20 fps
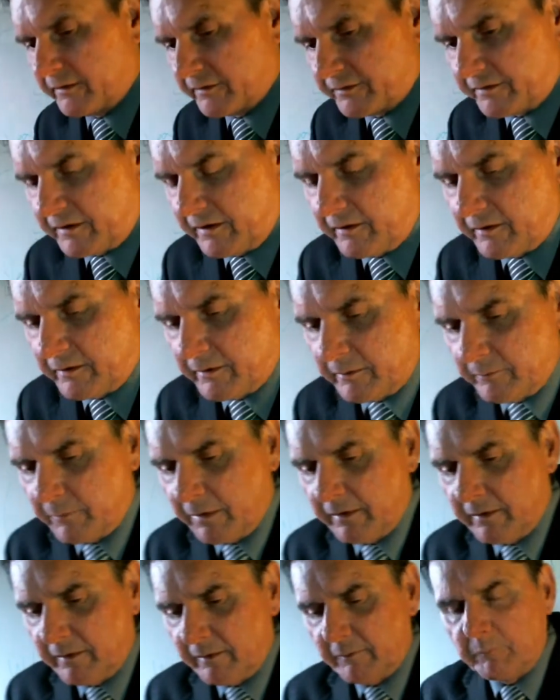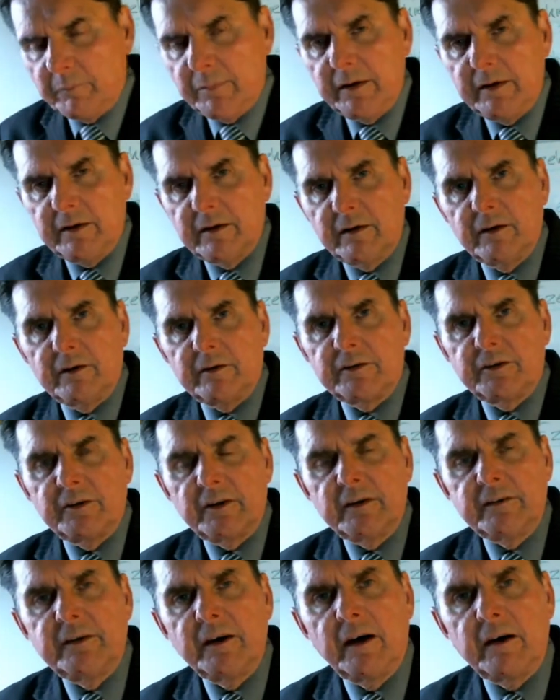Scarab beetle is
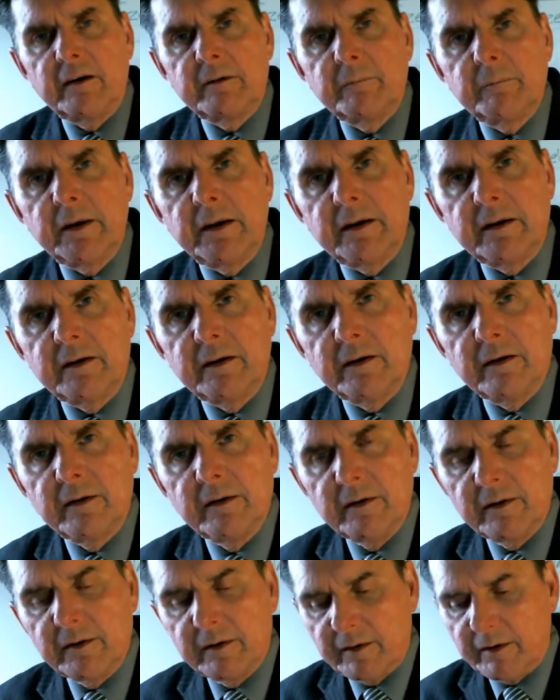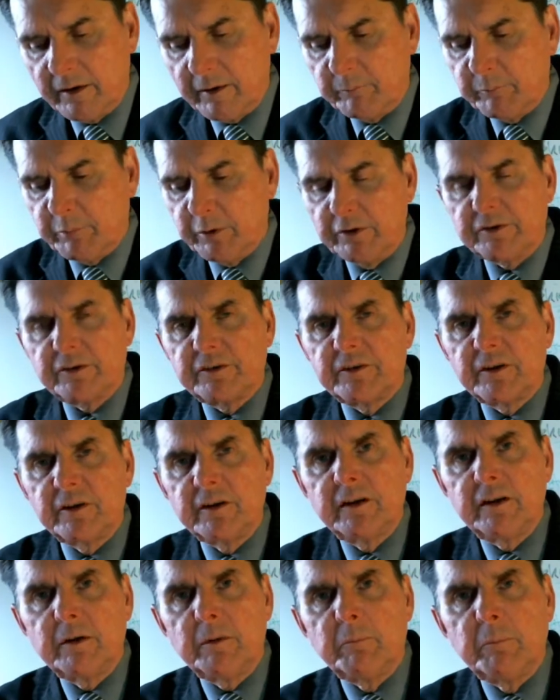a dung beetle. It pushes a
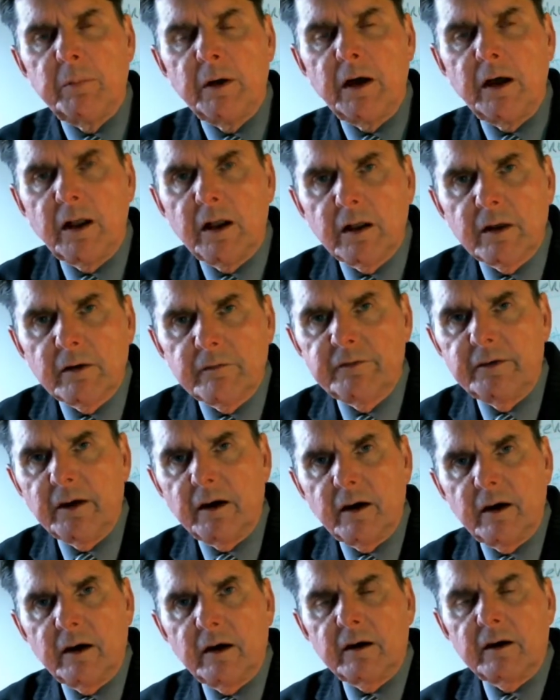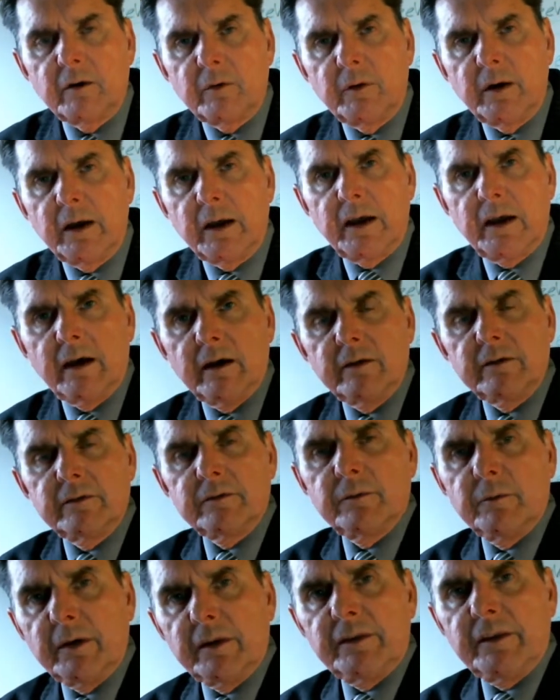little ball of dung around
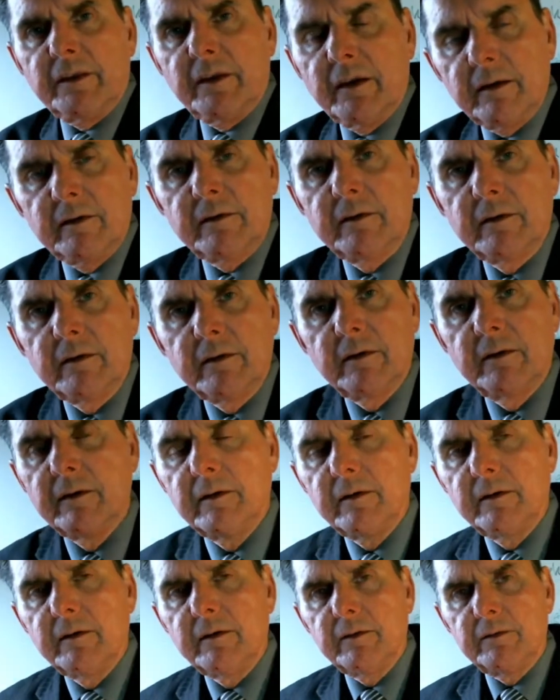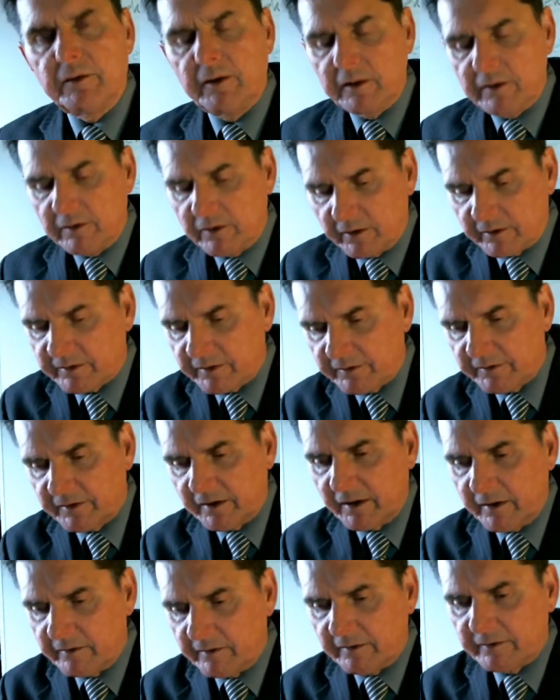with it. So they looked at
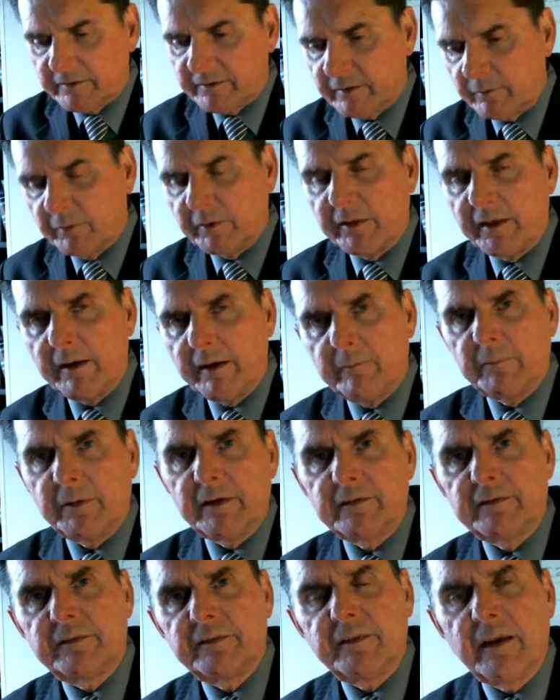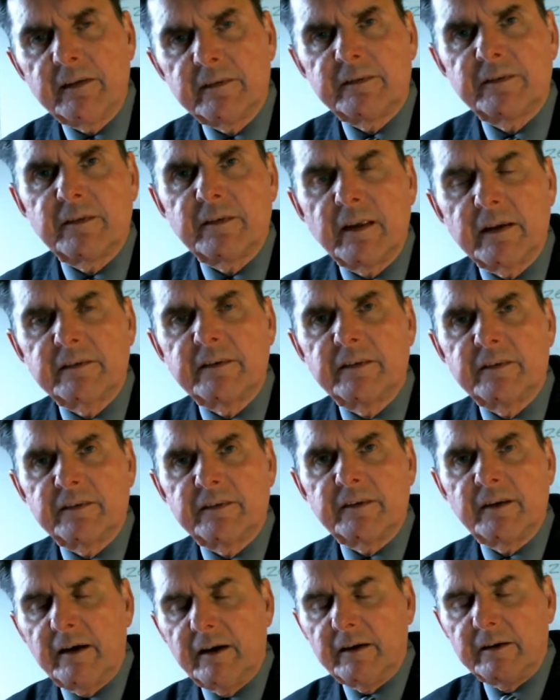that and they said, well, that's like the
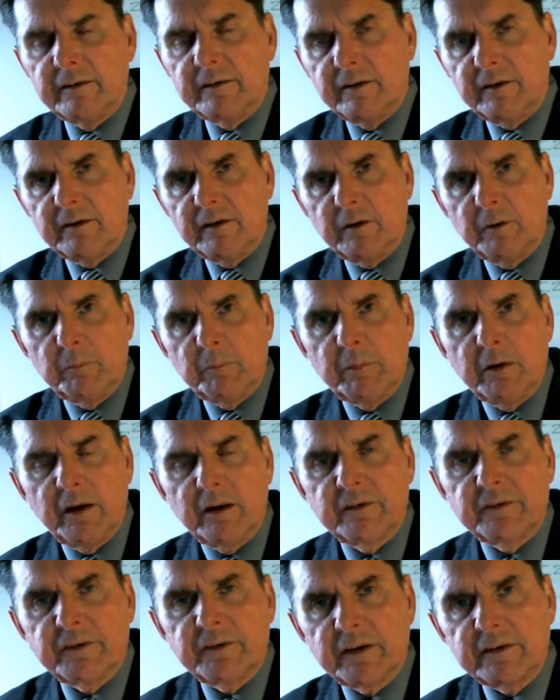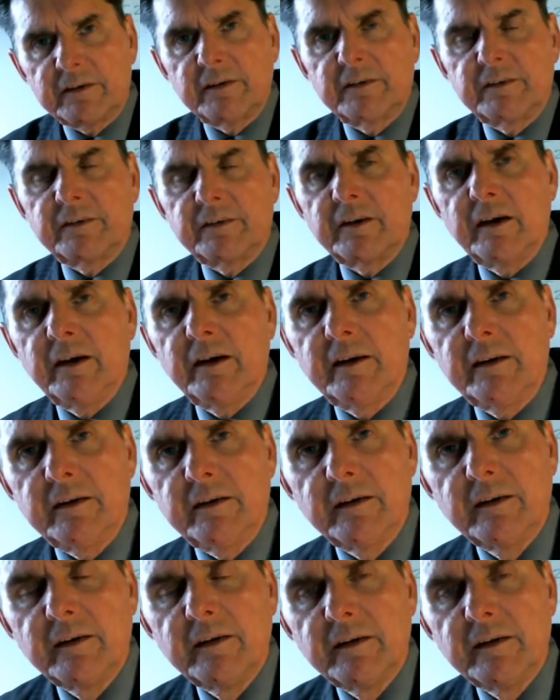sun. The little ball's like the sun.